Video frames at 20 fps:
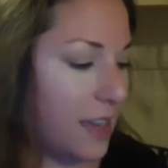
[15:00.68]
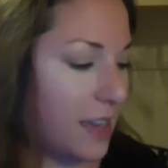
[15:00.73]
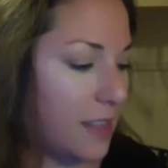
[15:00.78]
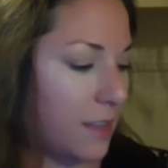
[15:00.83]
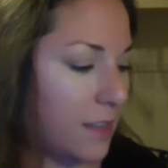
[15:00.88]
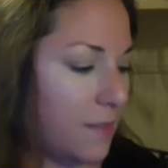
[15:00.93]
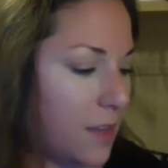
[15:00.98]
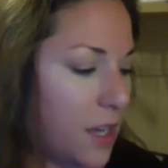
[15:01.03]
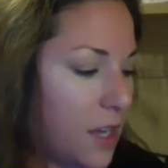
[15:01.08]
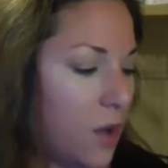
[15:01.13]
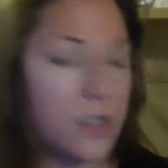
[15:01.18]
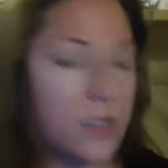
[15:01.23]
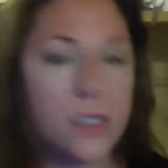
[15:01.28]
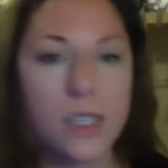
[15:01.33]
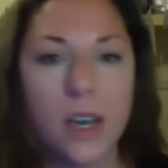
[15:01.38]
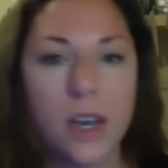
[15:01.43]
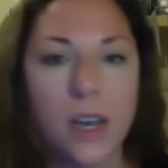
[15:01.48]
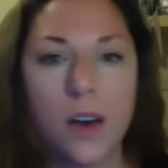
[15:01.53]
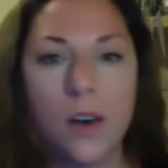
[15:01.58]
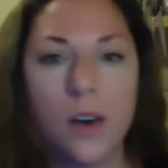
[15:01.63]
in the video
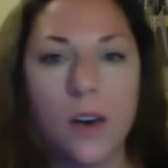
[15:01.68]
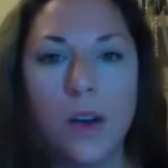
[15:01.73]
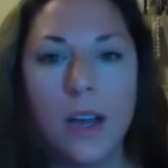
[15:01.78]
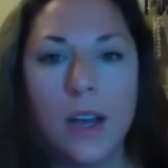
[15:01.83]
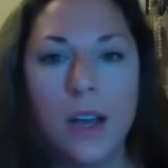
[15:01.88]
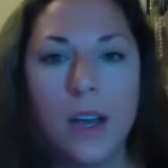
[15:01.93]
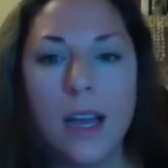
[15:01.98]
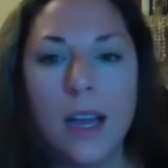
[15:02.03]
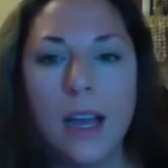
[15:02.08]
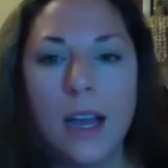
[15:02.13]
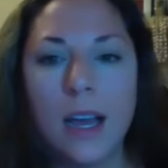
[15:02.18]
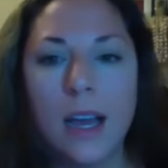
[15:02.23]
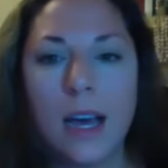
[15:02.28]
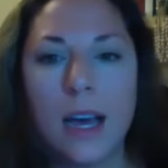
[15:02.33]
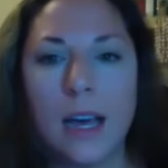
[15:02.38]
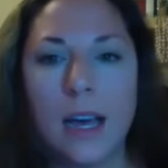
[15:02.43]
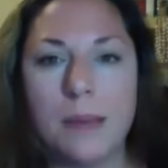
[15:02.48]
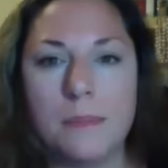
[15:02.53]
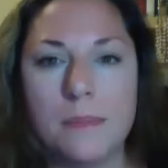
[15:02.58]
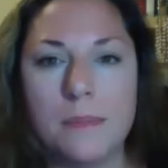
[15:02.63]
also.
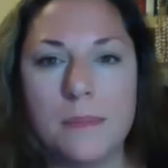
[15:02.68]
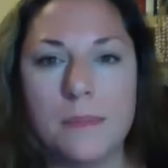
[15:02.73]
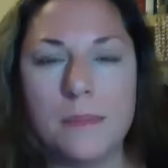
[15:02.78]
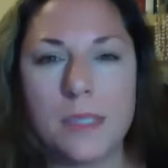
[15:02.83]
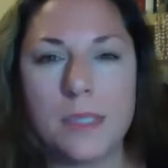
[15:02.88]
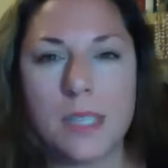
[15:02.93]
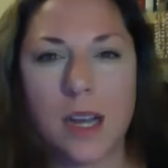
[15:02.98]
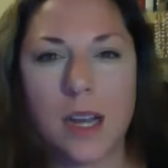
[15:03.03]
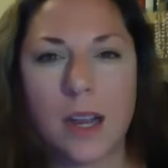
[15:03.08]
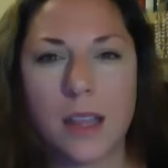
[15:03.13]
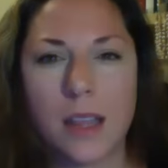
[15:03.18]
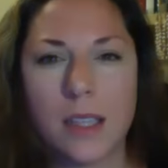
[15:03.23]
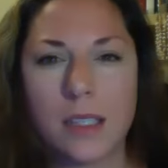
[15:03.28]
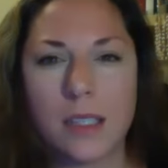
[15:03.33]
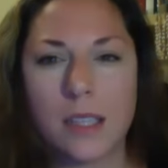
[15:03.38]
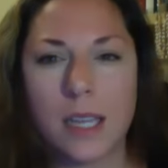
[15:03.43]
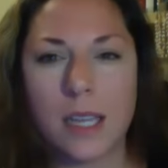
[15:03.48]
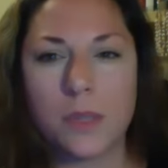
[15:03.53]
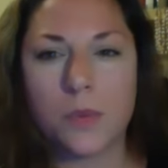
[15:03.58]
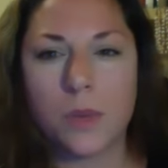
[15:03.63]
Sorry,
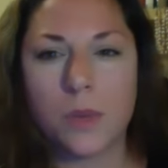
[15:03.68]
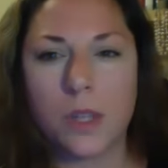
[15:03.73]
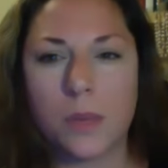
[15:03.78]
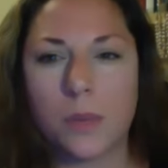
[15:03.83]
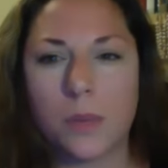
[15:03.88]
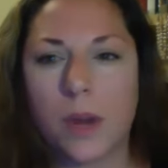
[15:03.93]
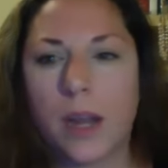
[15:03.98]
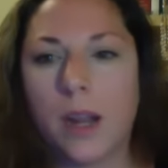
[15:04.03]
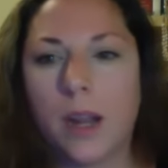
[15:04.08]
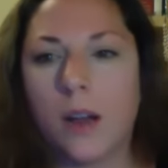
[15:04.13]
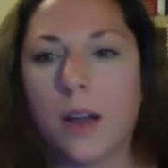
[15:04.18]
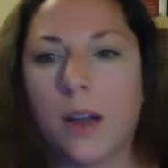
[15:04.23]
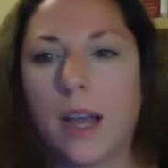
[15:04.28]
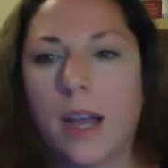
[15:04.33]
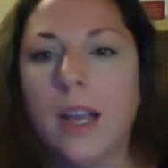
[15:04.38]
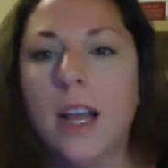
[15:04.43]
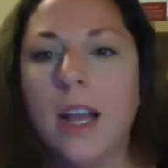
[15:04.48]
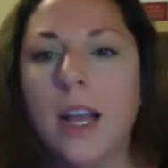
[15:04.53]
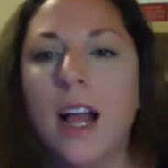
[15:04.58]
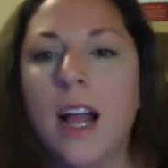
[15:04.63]
this light's really bright.
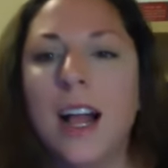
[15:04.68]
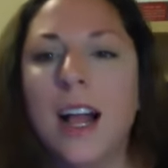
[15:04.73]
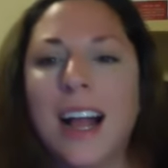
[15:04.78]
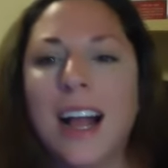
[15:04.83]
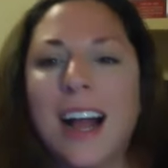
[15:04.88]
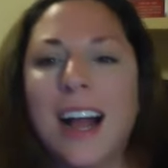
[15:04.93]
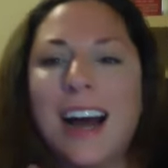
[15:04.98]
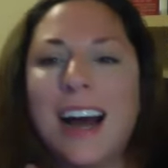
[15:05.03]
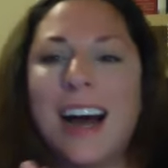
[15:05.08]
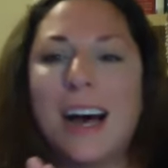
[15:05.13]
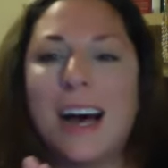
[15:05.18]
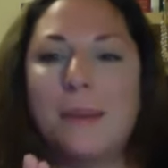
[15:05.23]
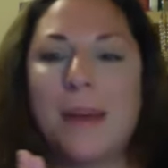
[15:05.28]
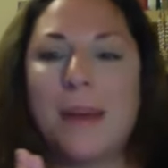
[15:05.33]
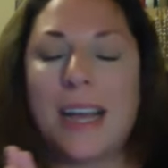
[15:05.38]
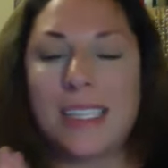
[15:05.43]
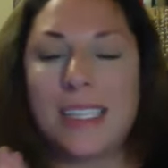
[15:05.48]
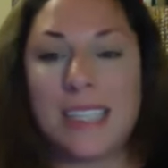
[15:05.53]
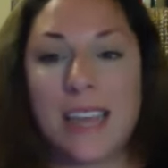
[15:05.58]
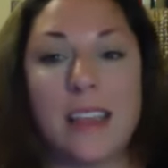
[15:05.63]
Okay.
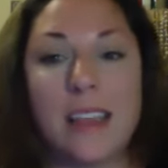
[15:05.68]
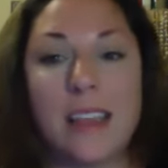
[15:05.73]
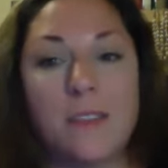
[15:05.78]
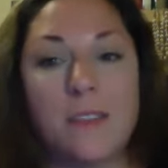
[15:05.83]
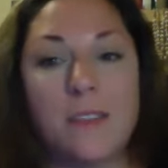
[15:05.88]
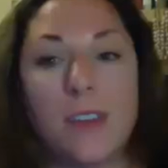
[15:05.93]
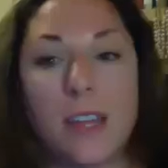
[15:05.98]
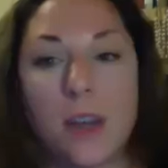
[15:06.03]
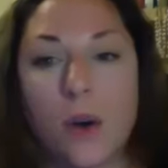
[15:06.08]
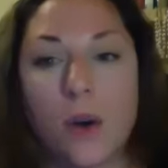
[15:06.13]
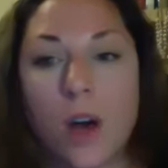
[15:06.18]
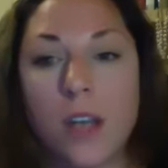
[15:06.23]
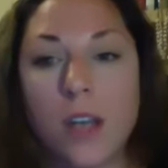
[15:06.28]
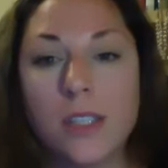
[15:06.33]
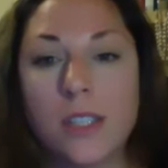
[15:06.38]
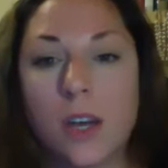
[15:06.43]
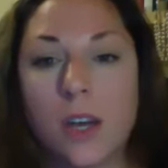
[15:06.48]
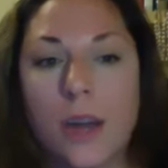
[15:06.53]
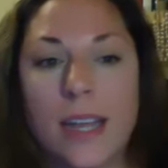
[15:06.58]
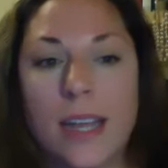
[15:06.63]
I say that in the video
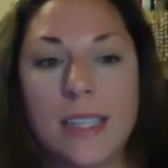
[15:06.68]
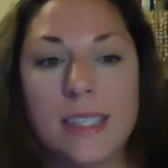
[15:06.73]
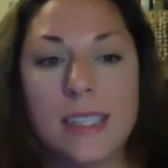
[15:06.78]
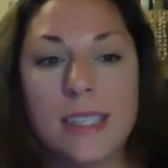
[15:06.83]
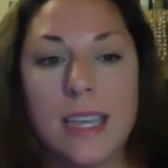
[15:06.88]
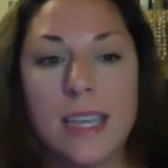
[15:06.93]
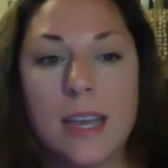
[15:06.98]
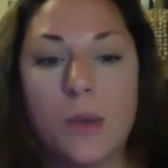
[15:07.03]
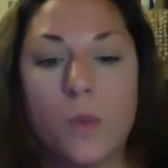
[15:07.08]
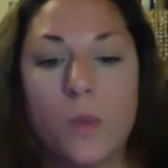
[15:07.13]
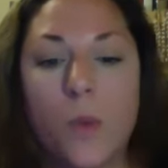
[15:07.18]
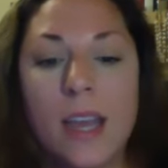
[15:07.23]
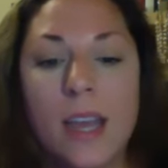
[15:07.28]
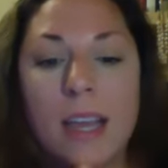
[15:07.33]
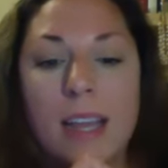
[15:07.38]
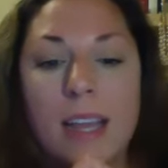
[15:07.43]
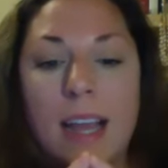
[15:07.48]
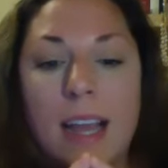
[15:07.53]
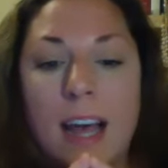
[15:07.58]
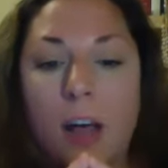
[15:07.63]
also.
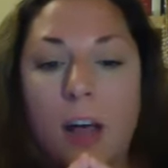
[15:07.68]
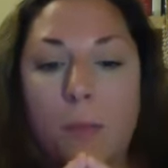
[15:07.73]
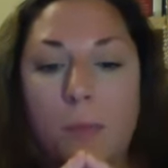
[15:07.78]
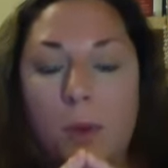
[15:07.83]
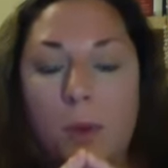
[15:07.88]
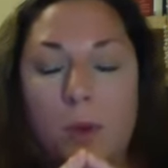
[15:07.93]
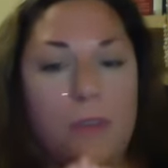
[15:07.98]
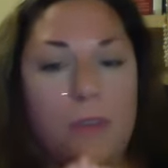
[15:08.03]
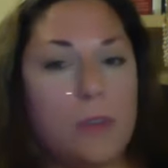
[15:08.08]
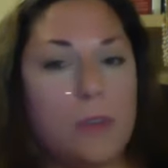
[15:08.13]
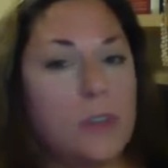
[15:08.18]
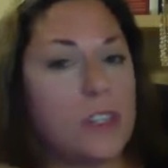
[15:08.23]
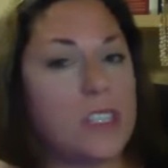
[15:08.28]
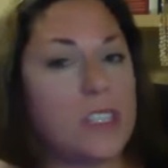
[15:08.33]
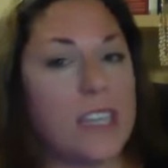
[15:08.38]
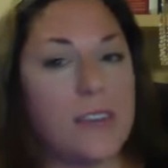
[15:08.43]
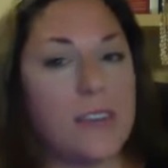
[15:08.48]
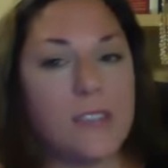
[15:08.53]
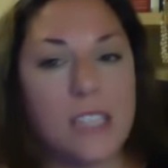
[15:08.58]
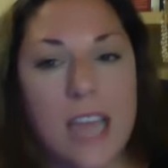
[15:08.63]
We can help you if you
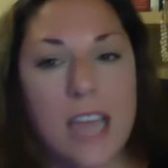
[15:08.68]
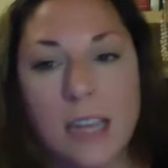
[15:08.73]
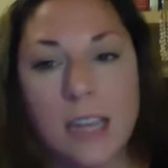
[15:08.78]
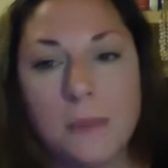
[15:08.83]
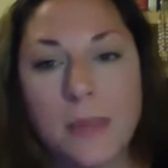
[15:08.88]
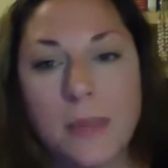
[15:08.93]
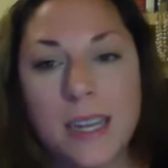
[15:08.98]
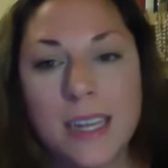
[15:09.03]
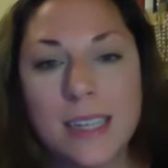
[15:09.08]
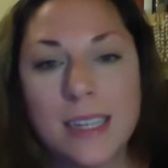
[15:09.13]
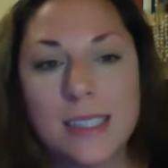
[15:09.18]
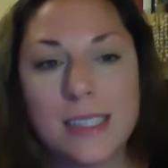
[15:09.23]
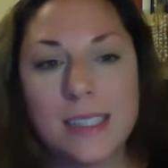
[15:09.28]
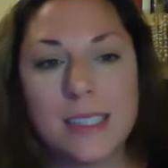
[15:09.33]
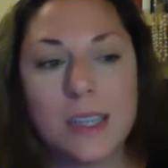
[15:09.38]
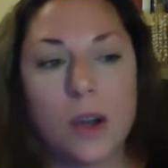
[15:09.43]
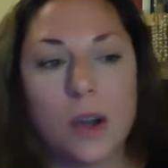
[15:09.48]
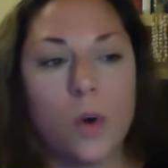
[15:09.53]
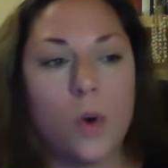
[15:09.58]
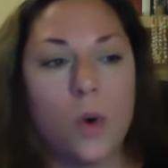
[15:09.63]
just have 10
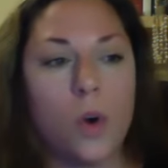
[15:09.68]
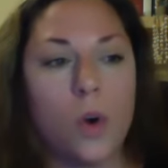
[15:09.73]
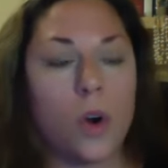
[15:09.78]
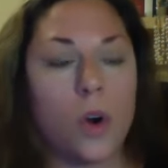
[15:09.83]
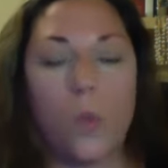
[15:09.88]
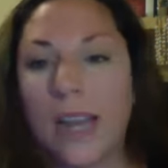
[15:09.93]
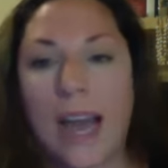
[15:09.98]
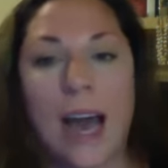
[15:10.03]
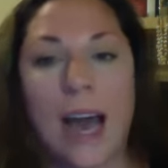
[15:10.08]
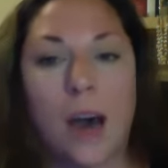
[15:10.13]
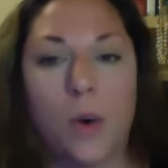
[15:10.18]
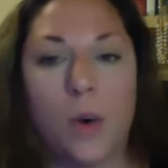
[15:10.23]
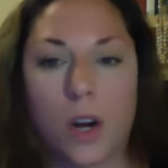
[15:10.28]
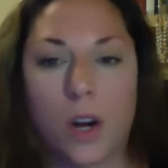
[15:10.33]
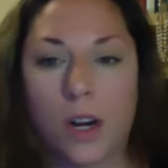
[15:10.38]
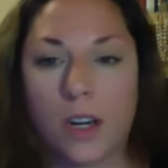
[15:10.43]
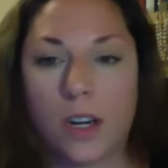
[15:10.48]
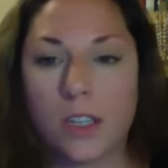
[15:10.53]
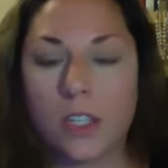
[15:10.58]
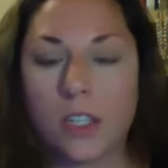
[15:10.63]
minutes or 1
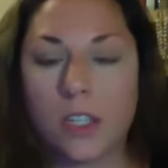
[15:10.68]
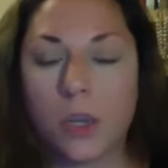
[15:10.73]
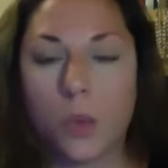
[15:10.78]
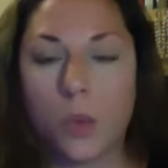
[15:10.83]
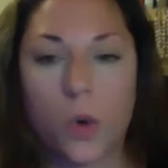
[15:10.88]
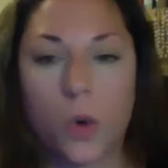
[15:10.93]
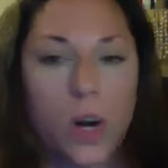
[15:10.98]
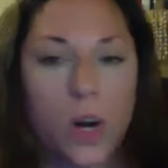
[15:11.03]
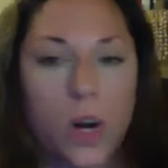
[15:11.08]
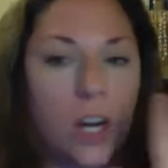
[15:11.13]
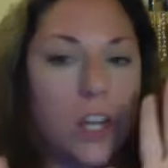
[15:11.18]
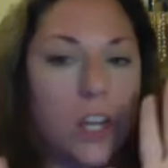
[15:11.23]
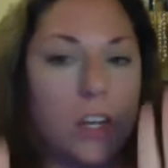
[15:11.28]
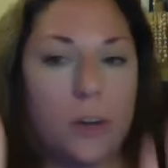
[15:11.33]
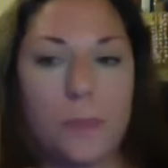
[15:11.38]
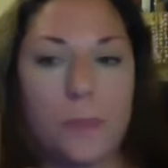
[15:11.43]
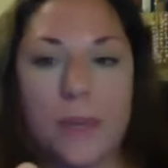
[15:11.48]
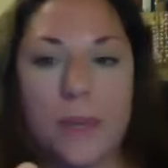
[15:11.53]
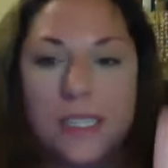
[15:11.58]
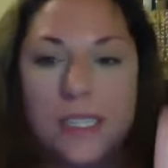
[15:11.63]
hour to work
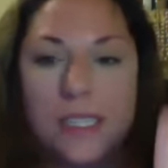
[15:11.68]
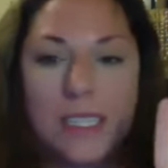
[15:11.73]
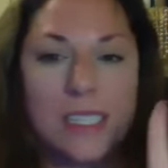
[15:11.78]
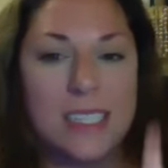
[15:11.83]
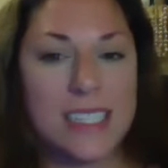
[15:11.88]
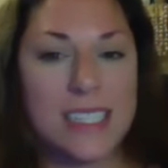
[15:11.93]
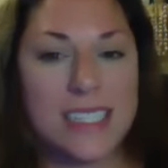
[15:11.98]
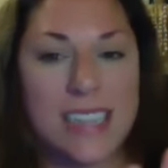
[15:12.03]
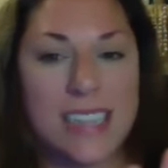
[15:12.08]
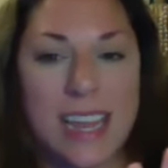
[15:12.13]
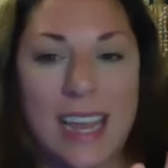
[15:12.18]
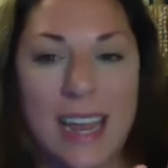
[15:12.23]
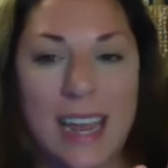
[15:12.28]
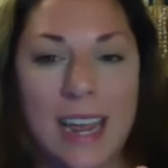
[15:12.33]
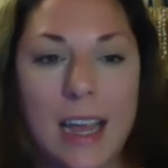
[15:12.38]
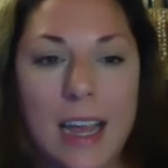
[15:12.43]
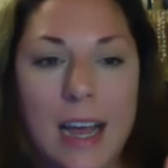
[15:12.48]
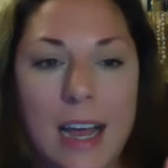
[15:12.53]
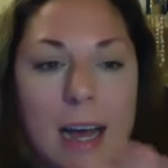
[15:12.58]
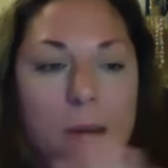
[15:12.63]
your business a
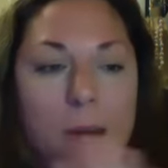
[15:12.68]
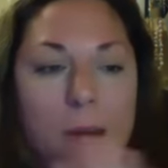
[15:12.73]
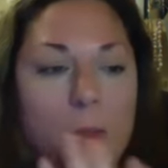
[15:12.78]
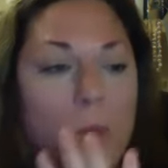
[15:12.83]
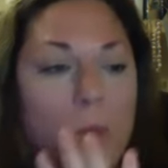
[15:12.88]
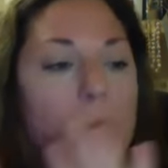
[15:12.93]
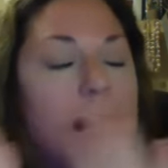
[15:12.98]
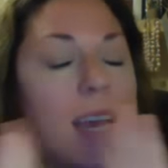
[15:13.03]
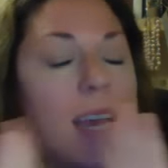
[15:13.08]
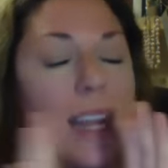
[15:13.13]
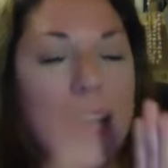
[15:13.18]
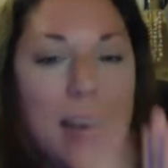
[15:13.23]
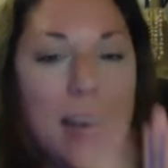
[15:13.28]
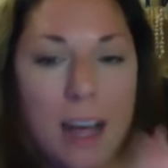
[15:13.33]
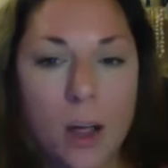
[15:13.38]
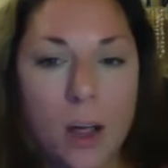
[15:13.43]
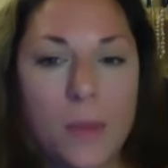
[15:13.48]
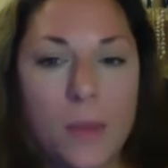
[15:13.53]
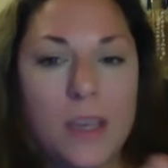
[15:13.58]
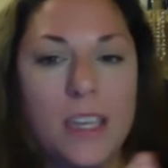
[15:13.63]
day. We can
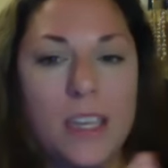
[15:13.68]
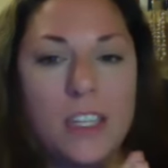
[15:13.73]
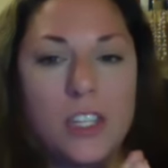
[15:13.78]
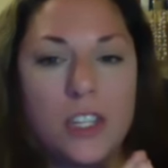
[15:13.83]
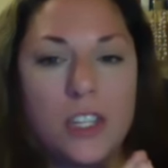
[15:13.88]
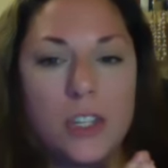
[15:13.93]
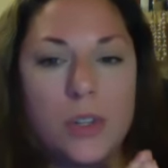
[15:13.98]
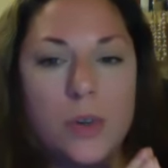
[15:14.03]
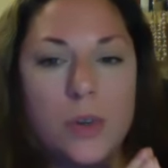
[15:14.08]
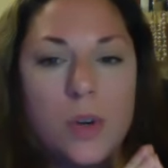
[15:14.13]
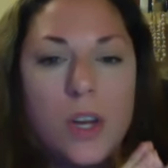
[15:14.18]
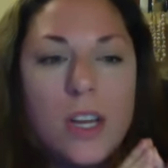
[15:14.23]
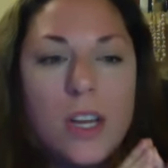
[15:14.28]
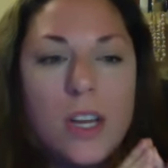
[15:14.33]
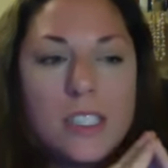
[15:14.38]
help get you